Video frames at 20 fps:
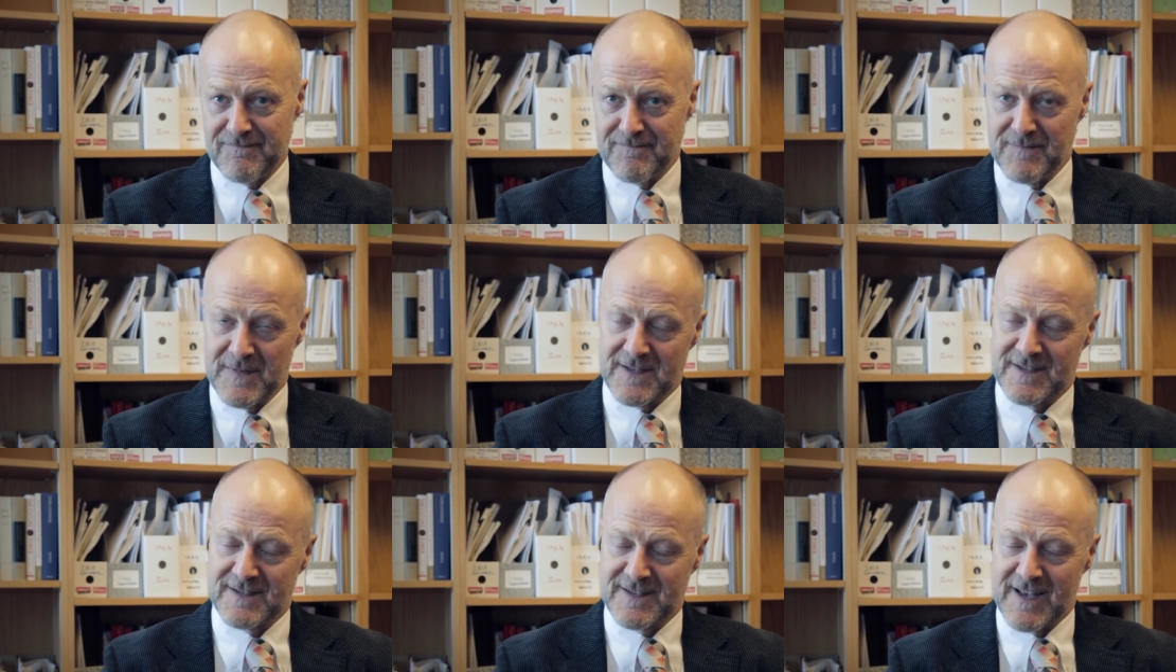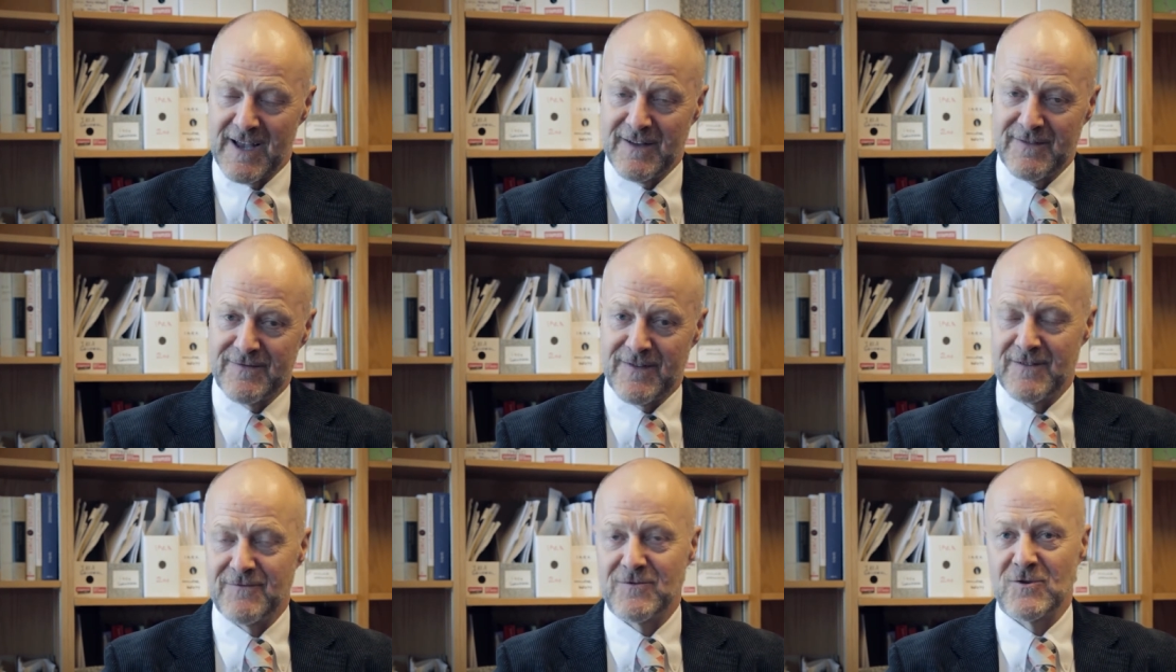But
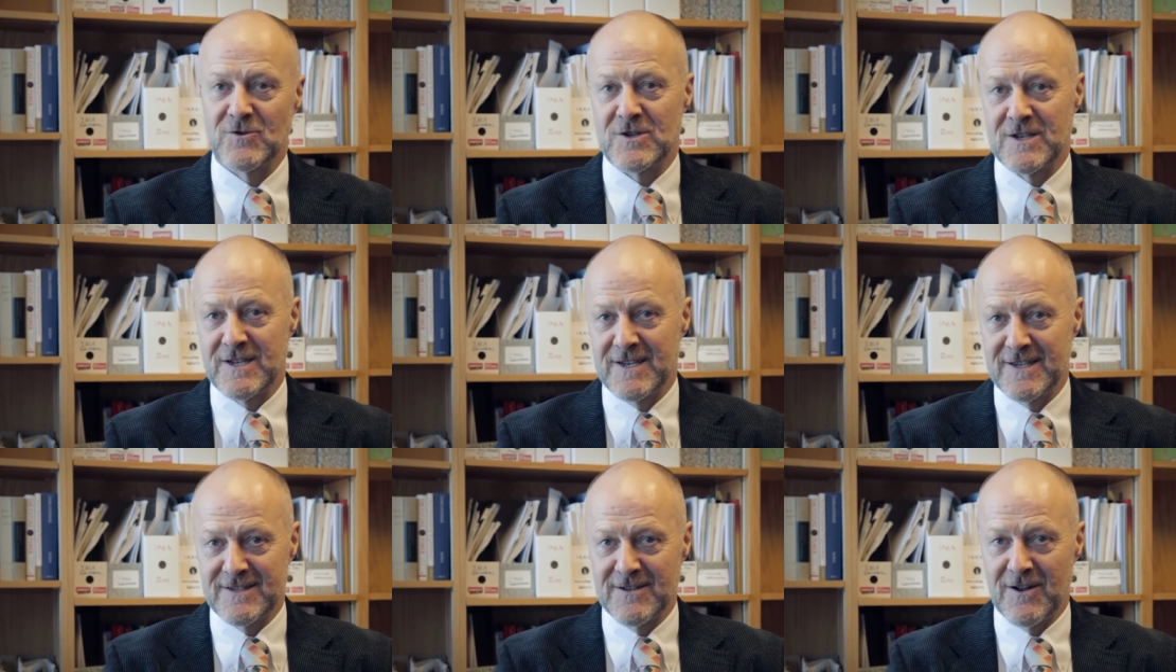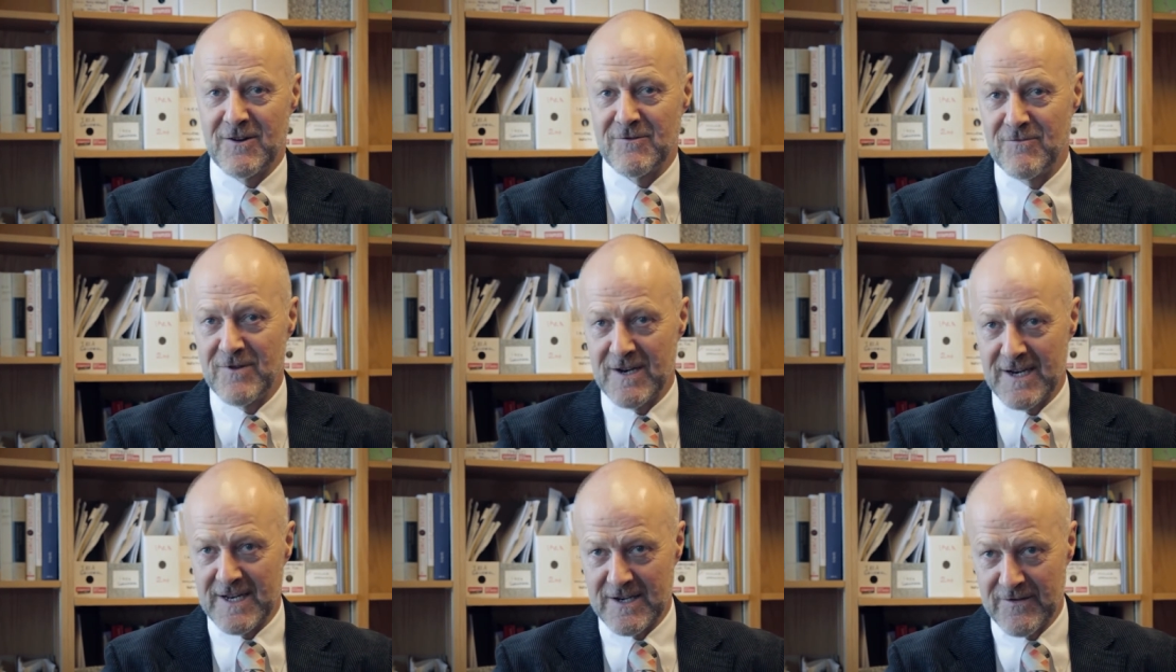safe, unfortunately, is not
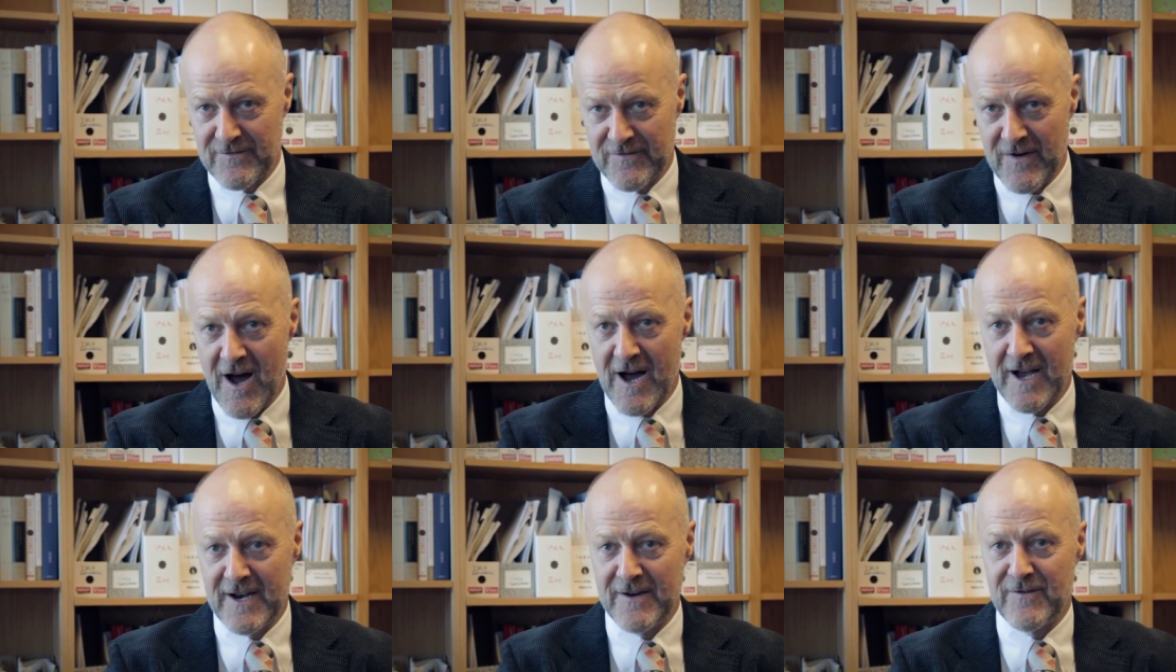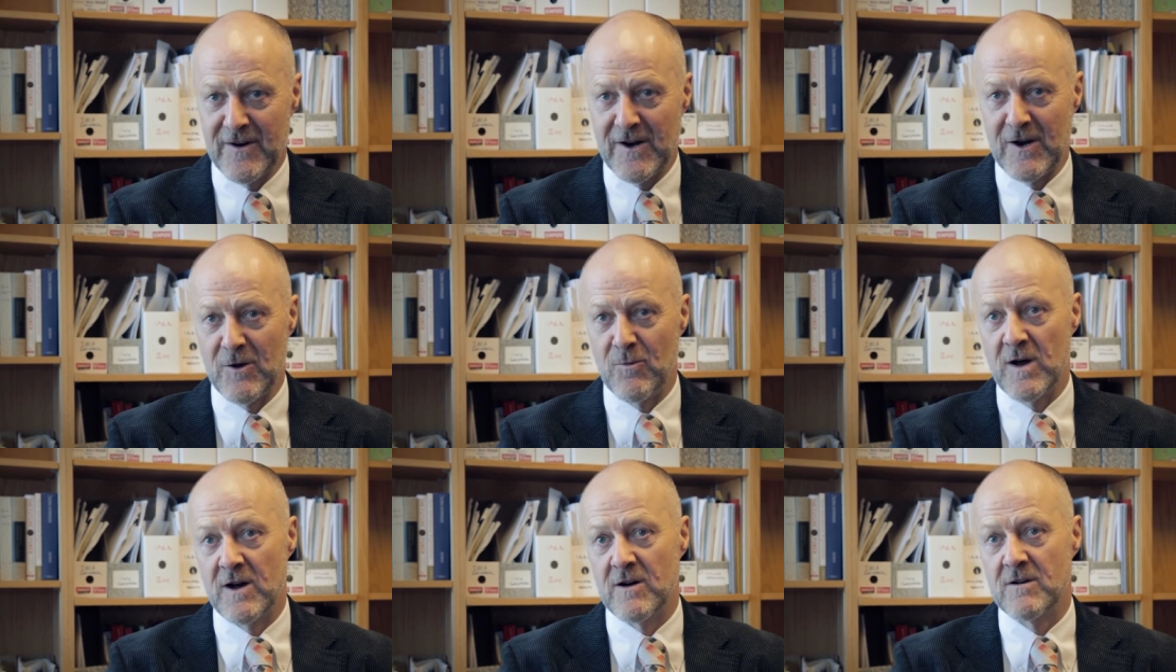really defined
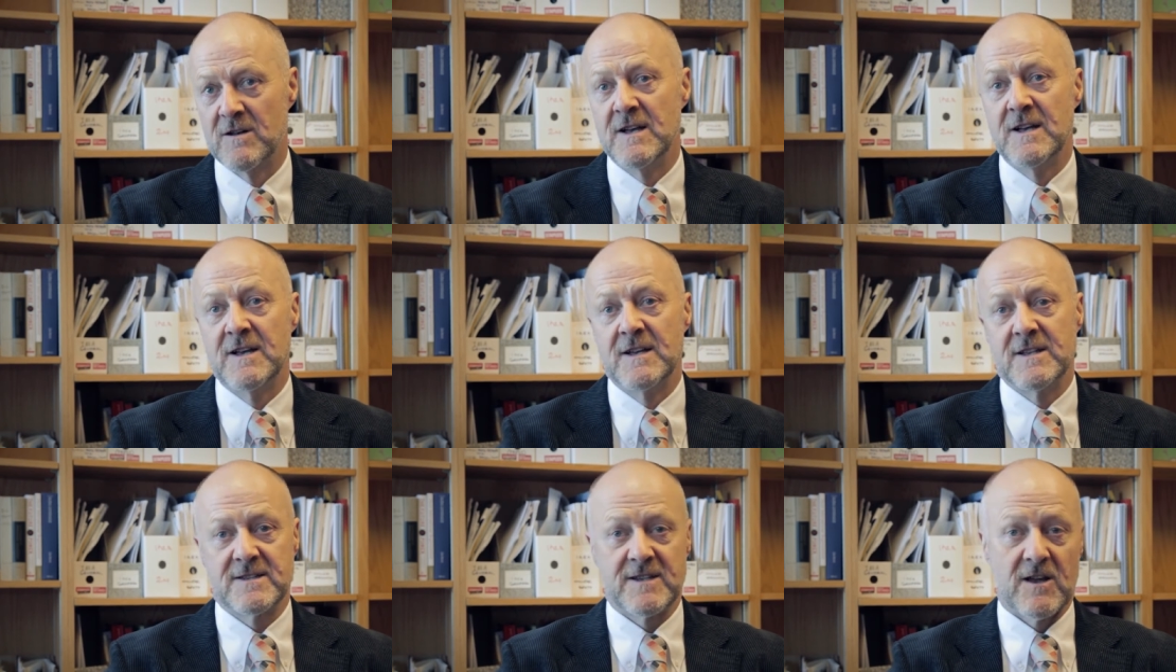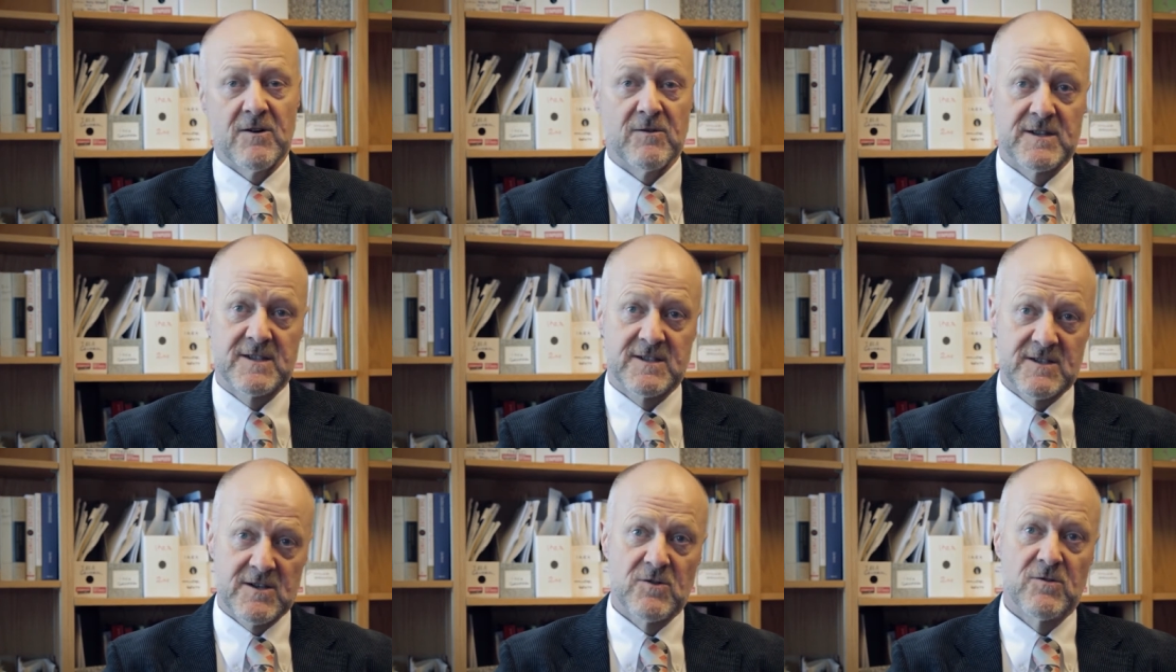very well, so
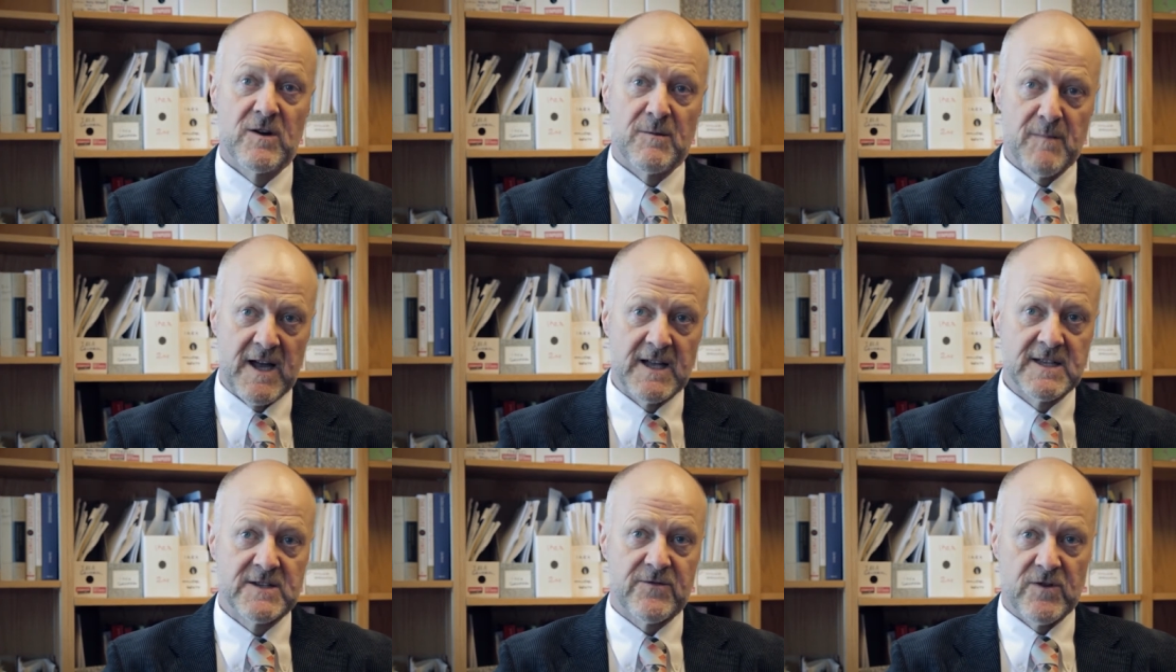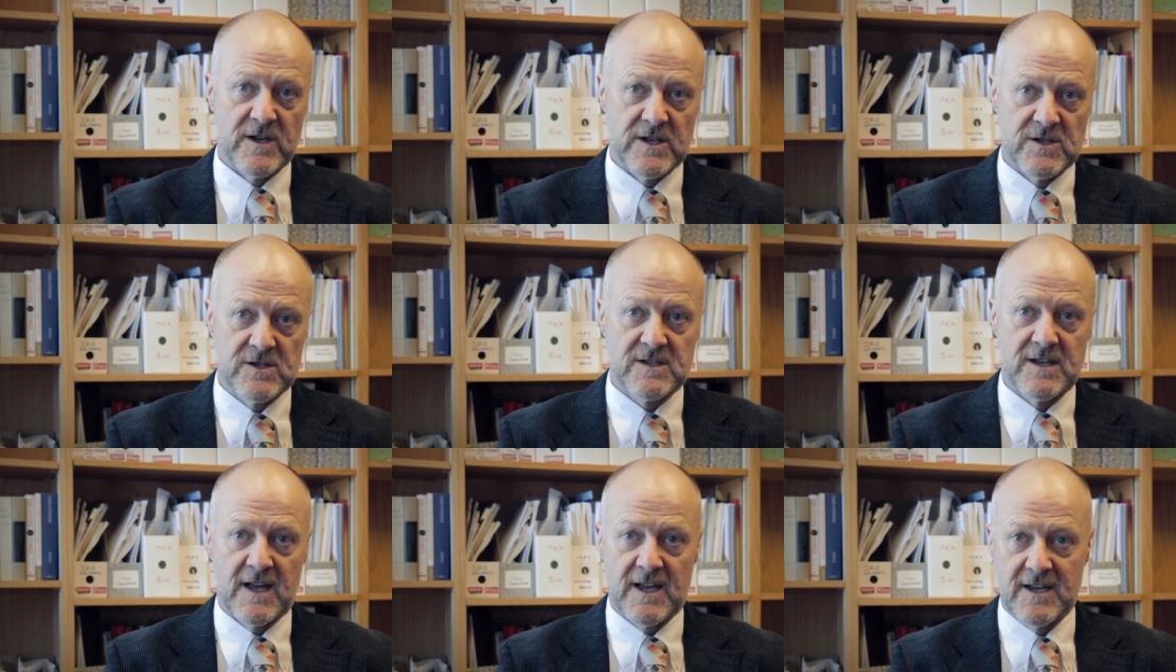it still remains for each
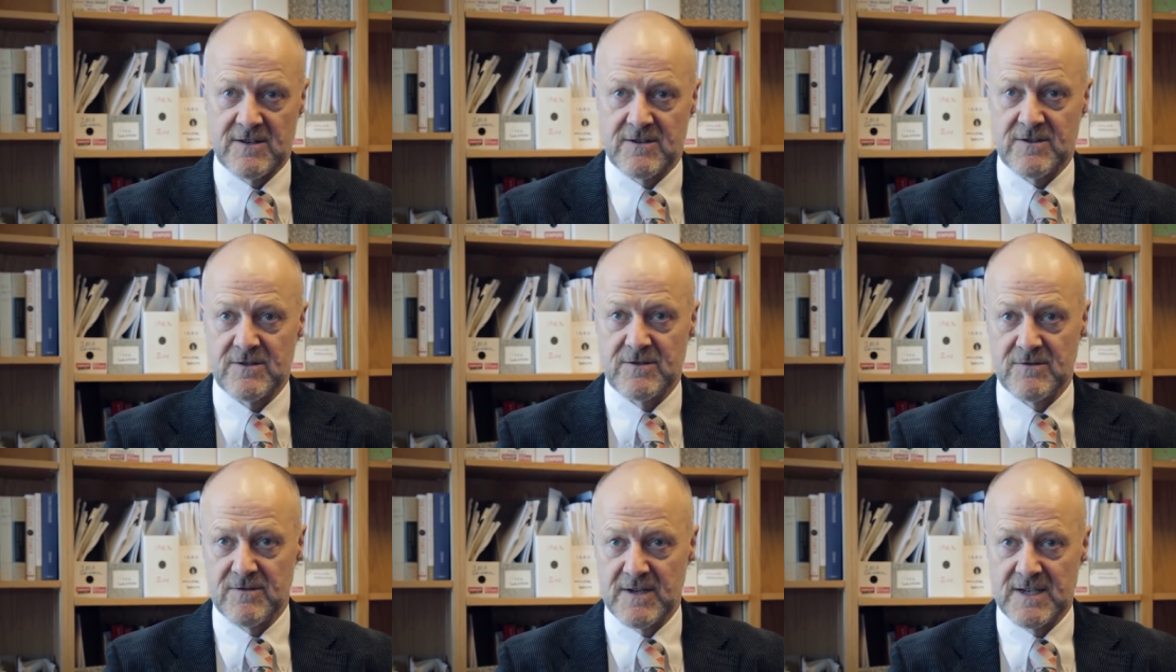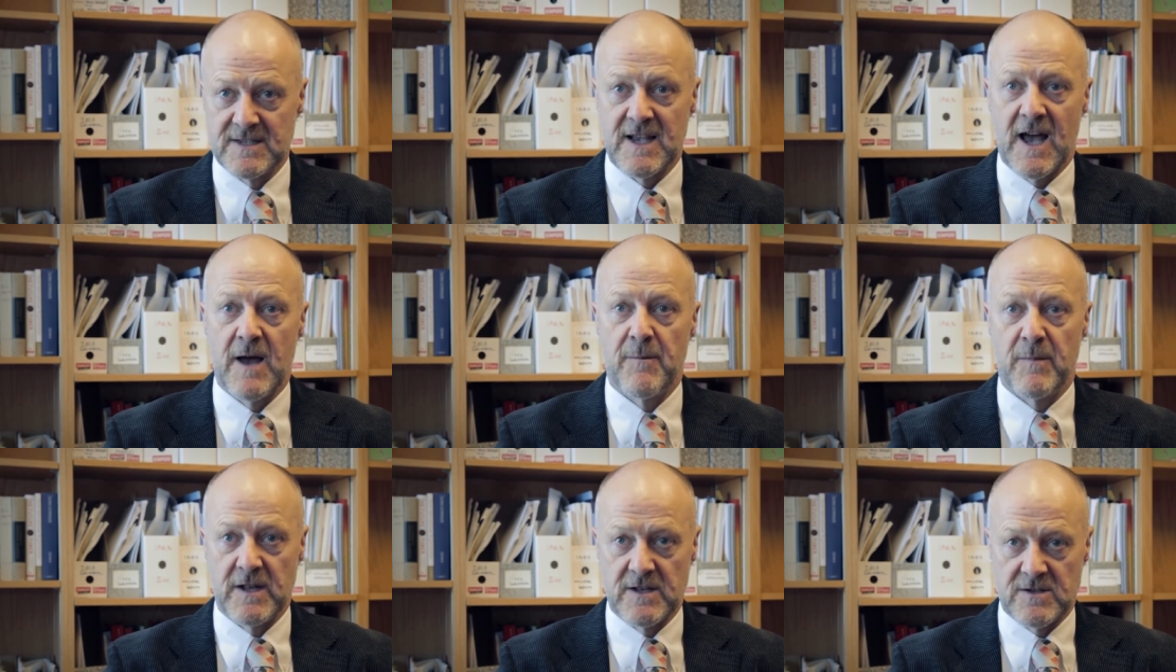state to
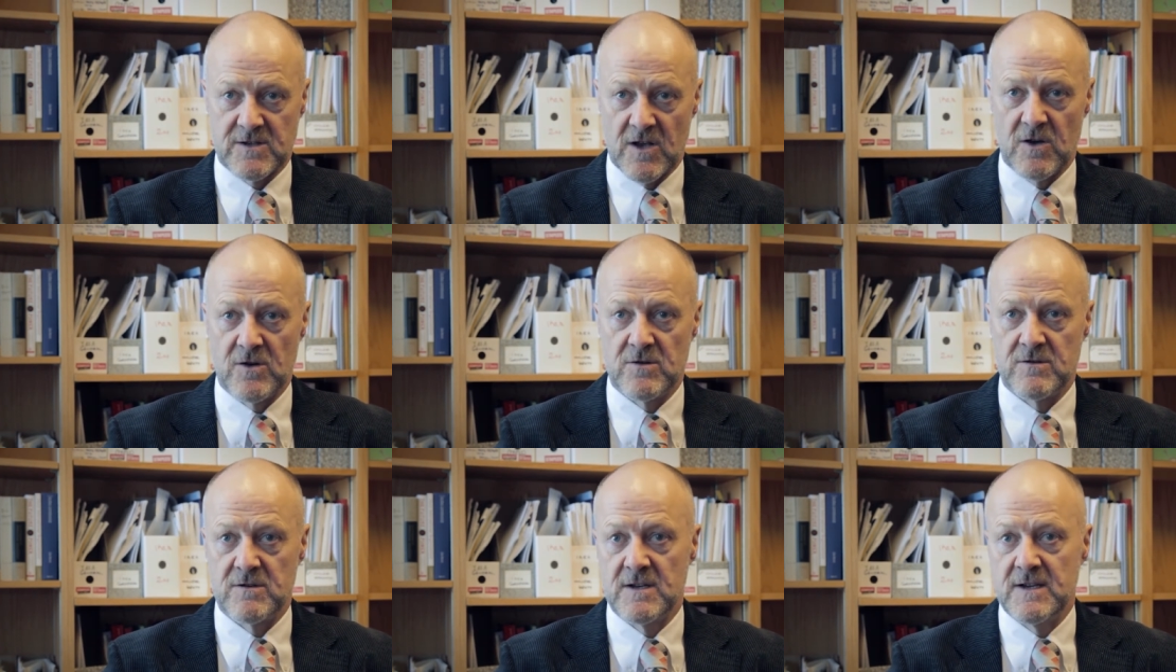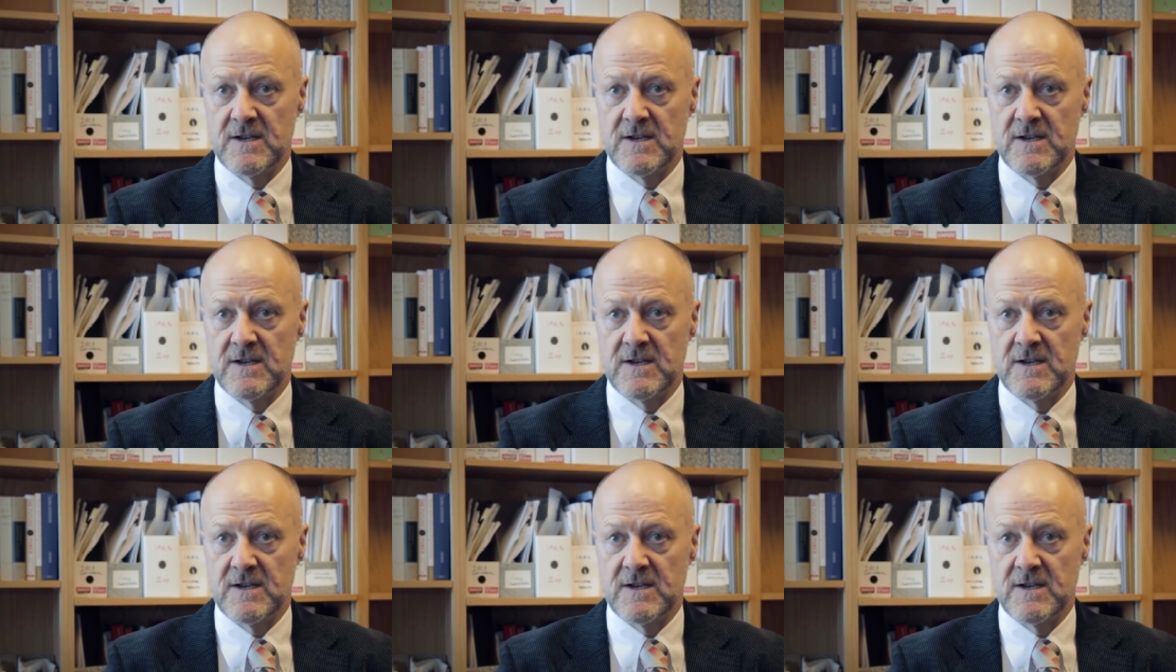examine its own